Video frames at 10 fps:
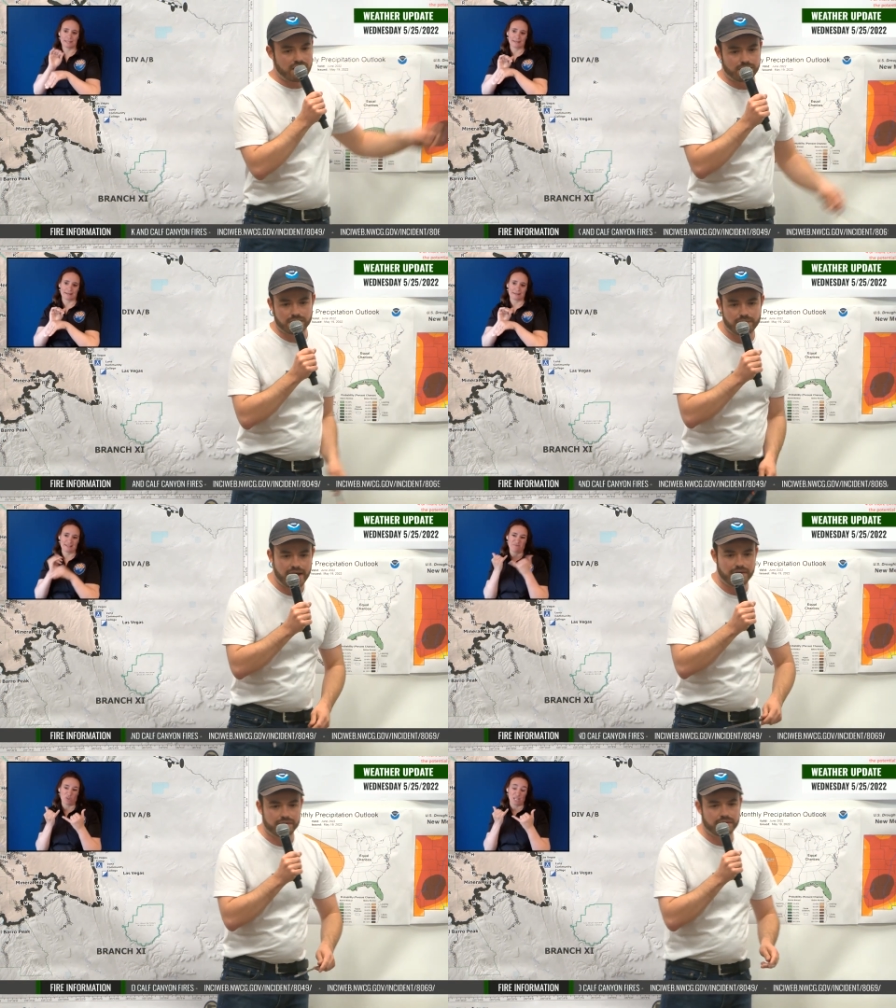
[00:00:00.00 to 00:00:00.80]
weather
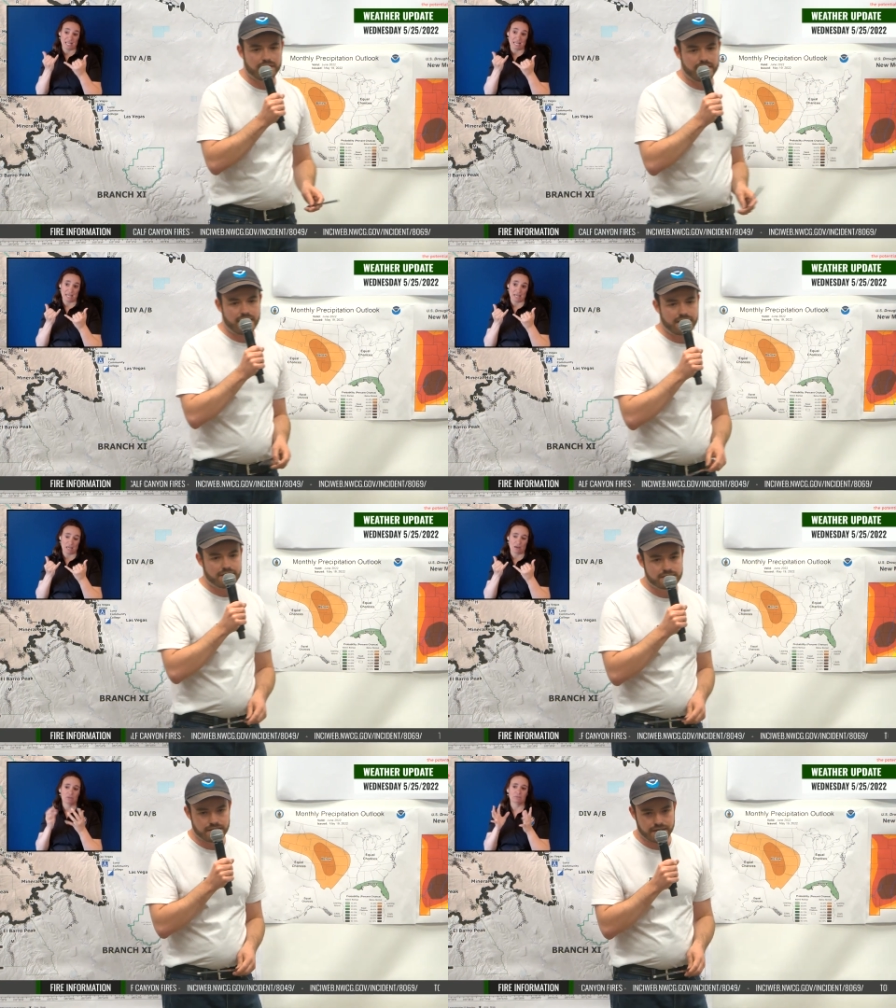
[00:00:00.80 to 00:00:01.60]
pattern that
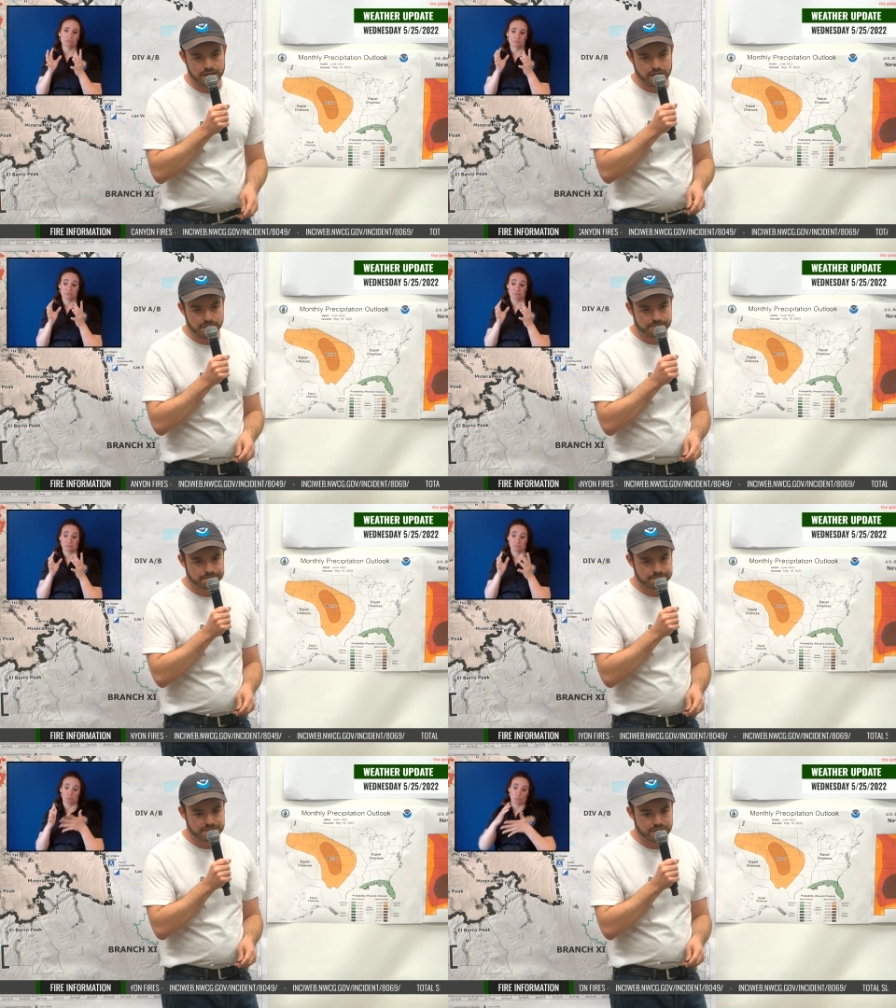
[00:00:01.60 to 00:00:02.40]
is incoming.
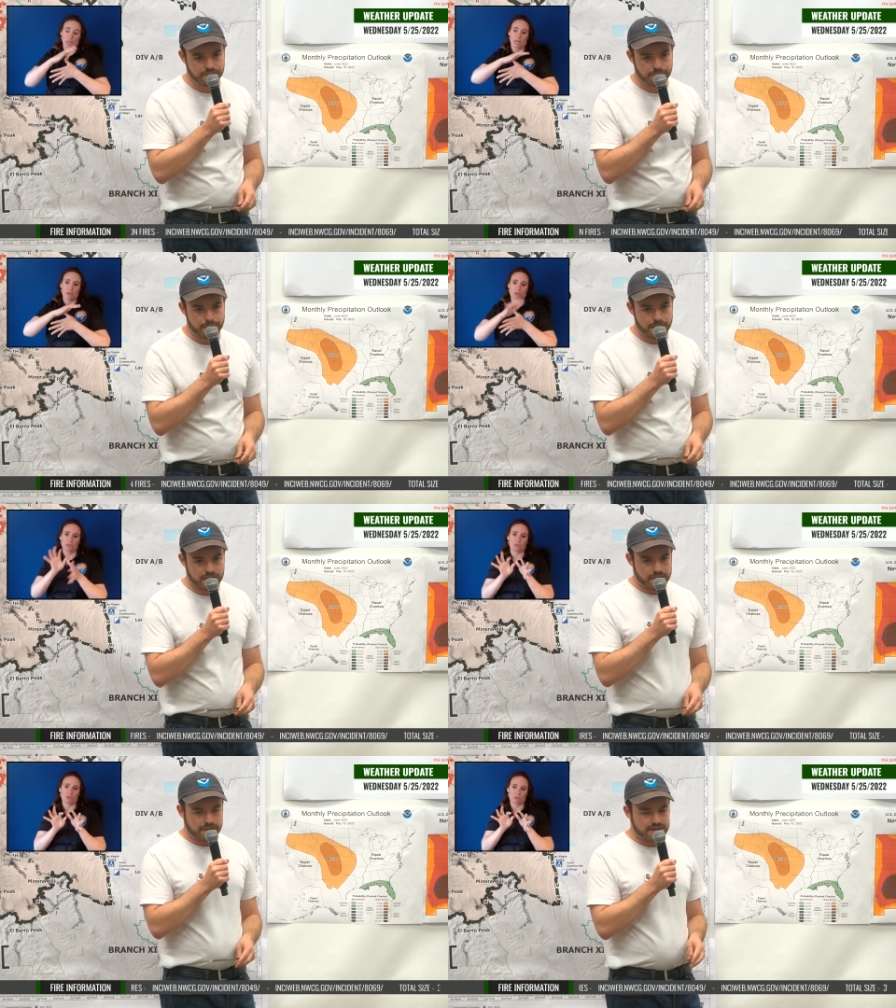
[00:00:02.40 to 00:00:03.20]
So
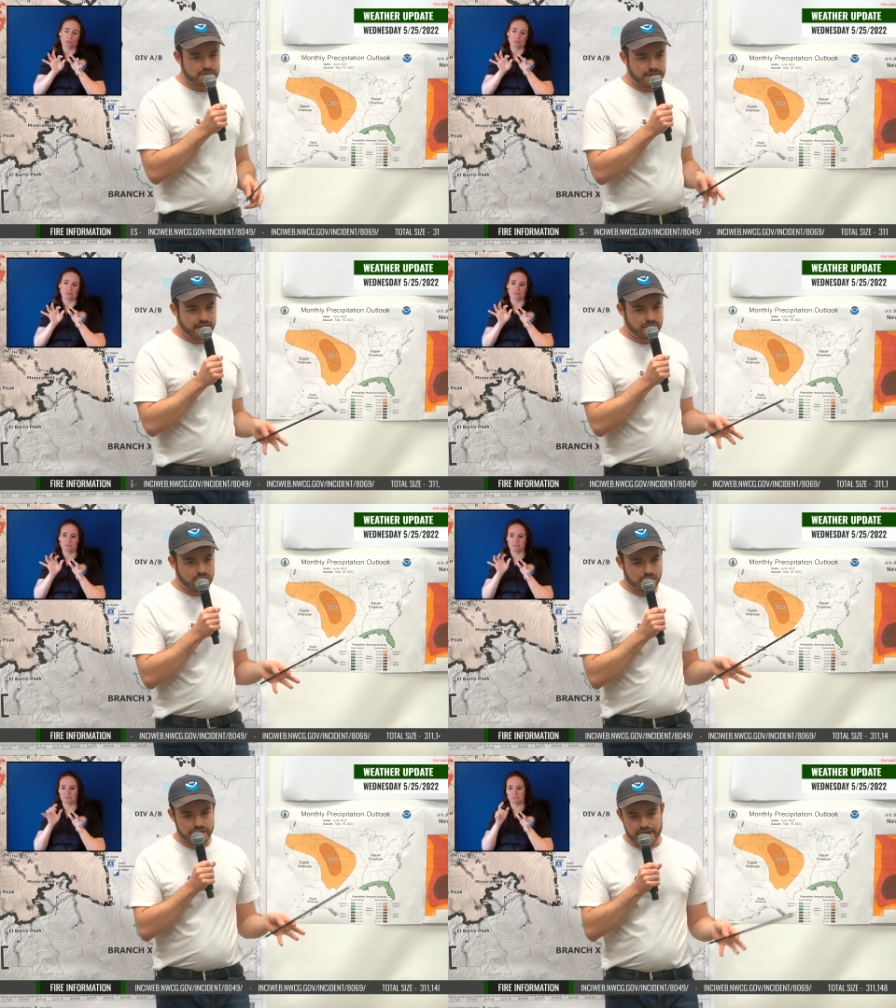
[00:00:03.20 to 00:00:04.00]
that is about
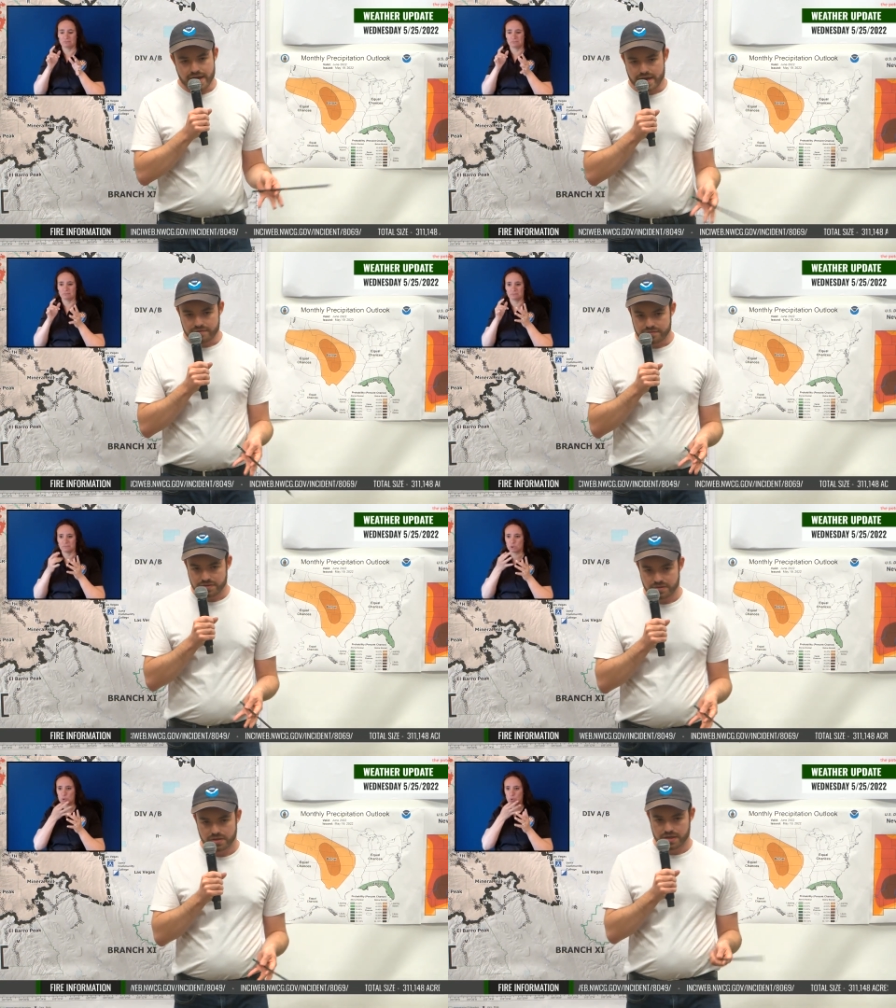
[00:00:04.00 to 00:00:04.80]
all I have.
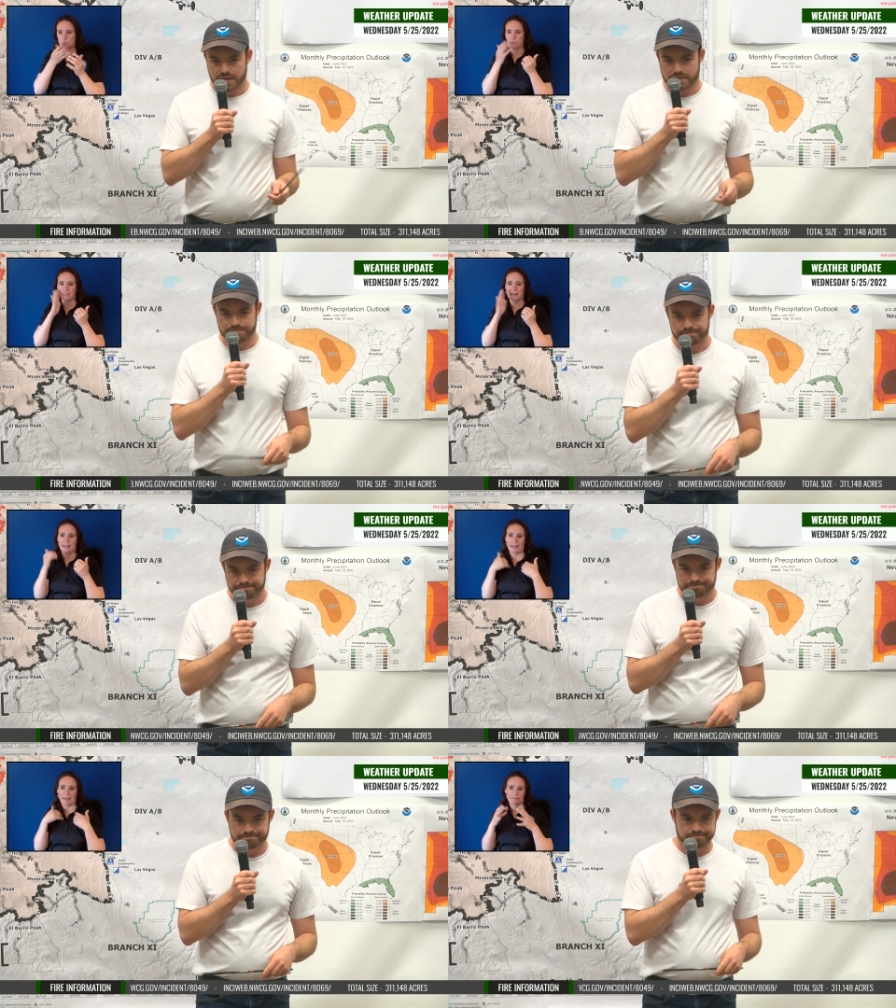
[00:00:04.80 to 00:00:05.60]
Um,
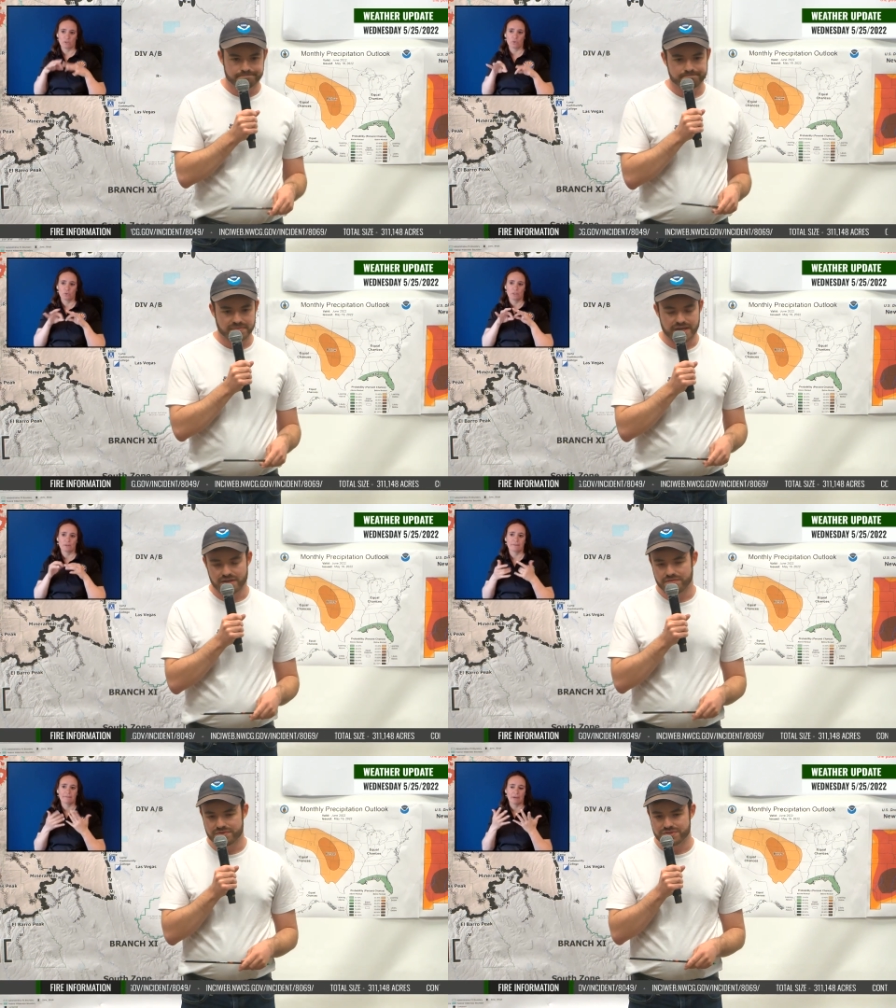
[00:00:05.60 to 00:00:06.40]
thank
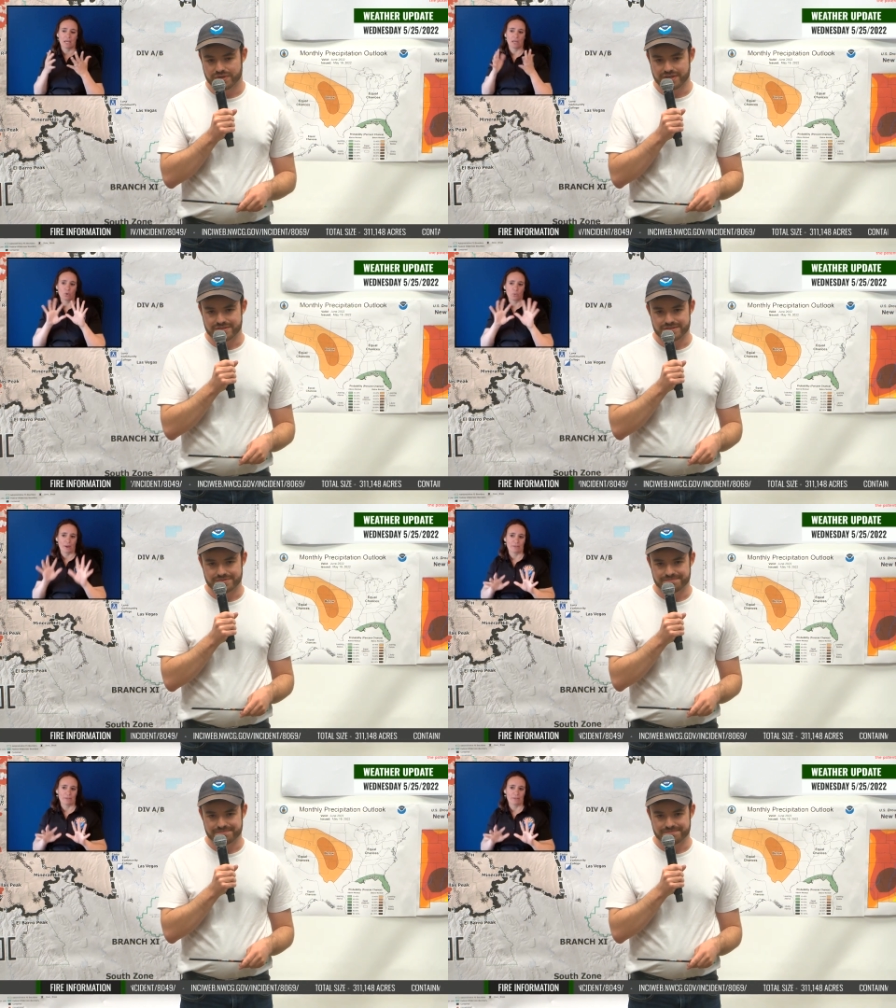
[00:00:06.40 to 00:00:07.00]
you for joining us.